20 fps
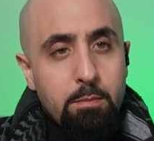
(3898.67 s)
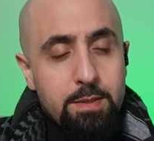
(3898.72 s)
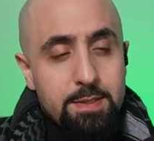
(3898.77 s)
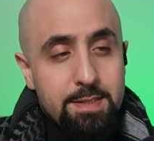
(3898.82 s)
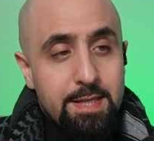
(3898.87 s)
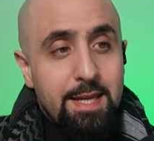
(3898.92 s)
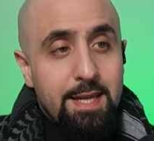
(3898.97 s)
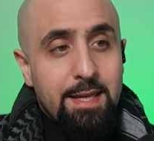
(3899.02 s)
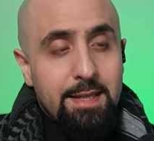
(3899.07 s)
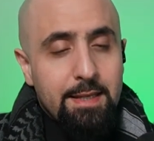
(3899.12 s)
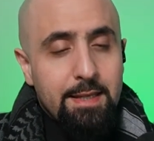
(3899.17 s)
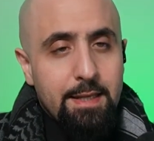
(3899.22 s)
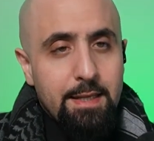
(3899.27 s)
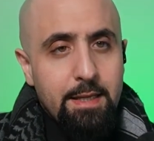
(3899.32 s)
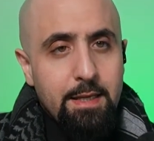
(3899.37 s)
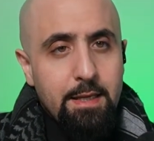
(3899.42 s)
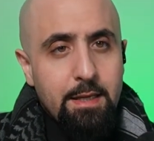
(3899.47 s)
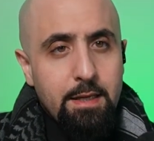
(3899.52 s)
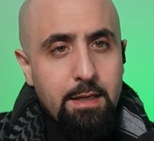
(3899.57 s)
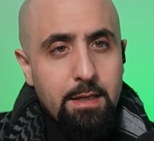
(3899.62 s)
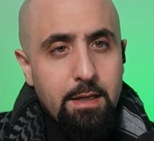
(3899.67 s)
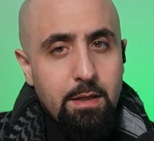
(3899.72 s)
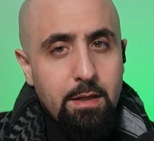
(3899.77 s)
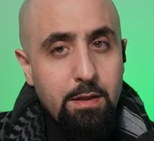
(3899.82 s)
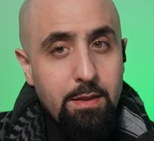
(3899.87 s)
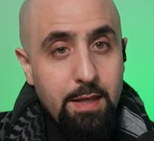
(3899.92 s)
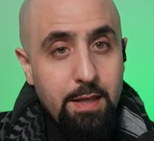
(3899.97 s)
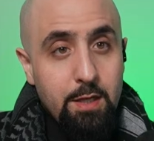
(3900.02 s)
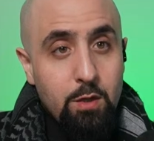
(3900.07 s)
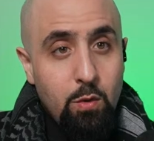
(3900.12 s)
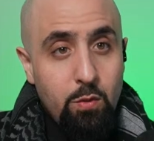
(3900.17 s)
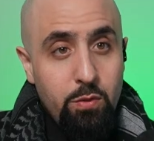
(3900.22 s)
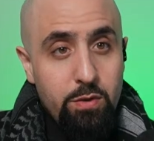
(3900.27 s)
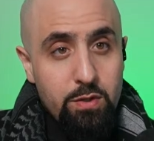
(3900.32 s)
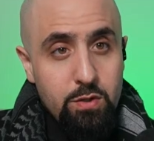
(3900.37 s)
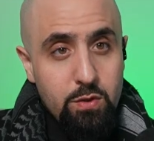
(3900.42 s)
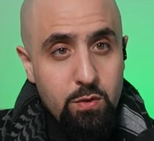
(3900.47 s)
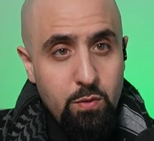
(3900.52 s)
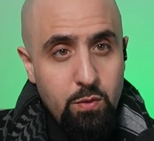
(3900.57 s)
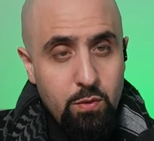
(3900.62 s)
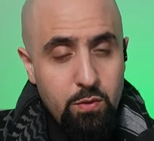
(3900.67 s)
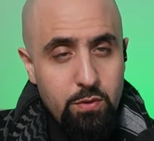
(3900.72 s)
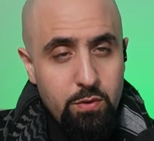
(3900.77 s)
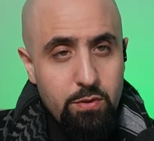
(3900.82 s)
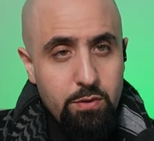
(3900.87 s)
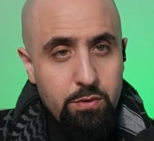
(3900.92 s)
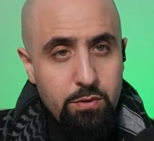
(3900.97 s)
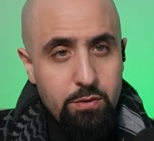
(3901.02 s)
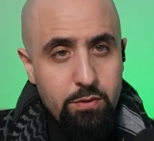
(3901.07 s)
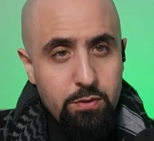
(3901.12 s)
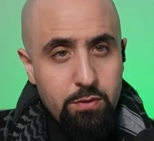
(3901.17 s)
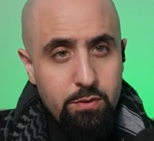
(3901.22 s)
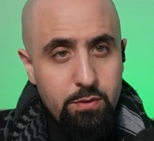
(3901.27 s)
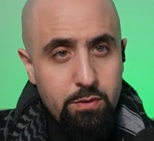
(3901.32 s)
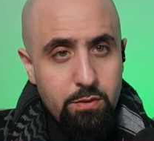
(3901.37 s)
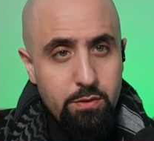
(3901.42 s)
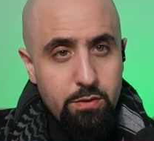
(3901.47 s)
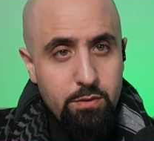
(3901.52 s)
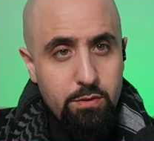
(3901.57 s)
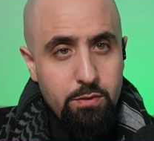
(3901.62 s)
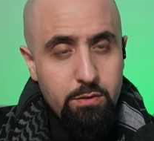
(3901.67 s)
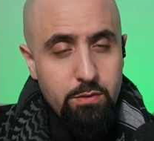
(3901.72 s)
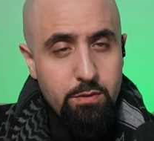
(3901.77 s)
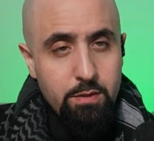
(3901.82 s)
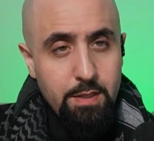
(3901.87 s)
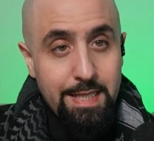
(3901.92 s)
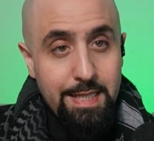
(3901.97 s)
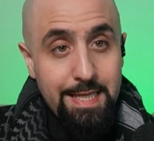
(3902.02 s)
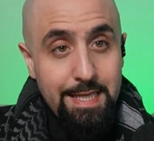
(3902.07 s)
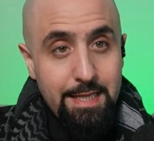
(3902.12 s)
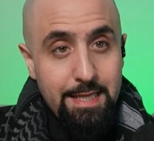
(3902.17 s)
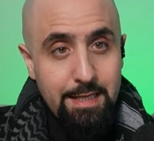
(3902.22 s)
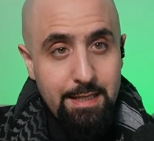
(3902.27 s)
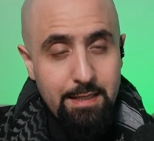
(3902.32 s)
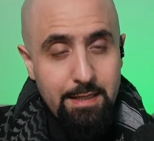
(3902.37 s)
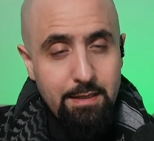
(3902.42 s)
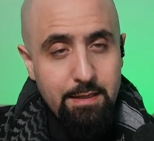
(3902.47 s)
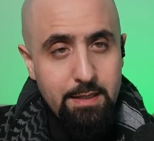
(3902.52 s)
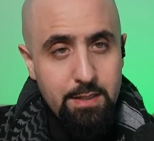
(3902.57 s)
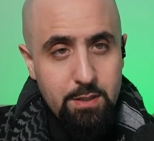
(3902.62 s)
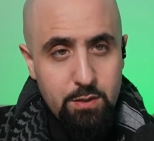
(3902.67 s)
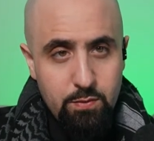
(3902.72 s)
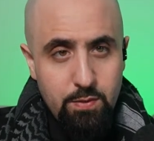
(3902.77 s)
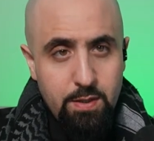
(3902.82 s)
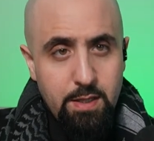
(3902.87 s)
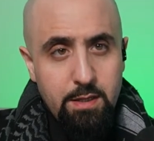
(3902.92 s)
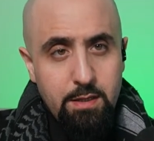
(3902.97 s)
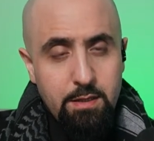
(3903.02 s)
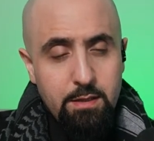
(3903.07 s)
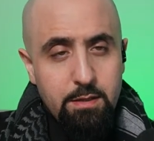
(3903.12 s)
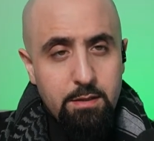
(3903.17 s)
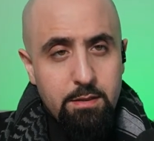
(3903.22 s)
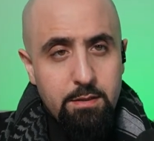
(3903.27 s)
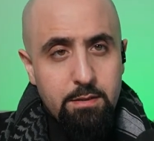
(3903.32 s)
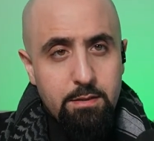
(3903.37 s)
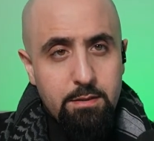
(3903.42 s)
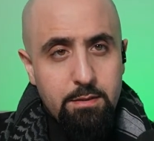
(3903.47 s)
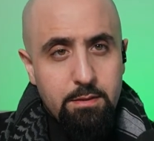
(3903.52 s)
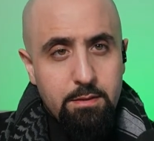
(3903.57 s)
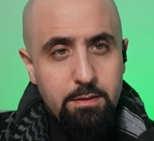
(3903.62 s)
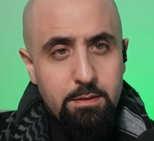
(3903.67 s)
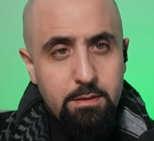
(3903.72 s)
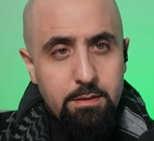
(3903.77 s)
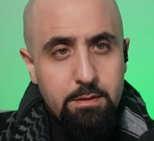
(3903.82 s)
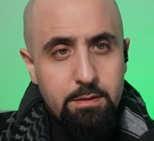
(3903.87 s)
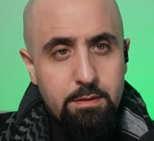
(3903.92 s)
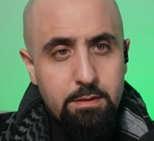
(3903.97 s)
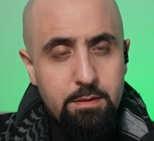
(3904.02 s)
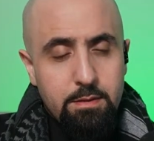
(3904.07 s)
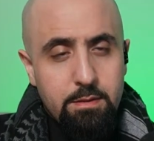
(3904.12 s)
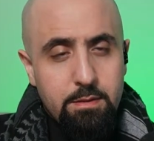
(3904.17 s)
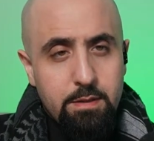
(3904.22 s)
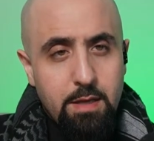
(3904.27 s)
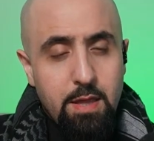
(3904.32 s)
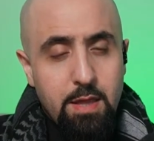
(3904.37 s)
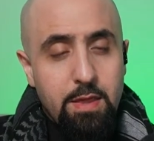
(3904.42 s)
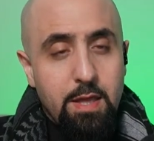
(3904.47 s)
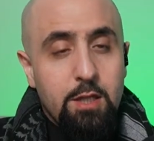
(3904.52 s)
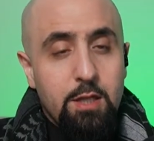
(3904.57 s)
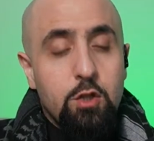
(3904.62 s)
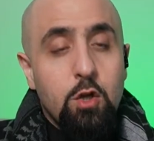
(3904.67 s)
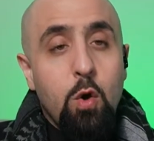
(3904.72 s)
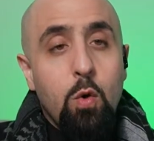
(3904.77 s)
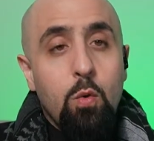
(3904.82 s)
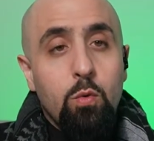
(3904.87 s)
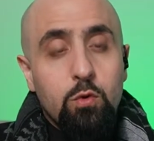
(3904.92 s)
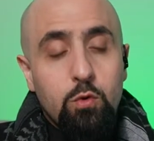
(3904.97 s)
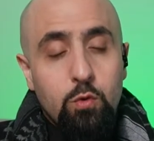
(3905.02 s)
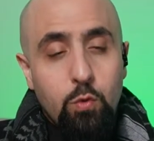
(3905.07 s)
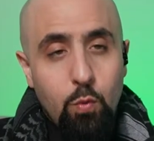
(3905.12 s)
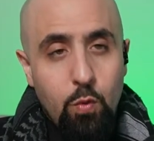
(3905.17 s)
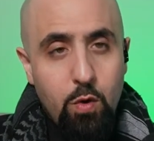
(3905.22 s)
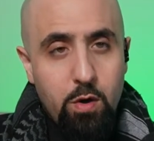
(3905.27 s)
Secondly, they know the score legally as well. And they don't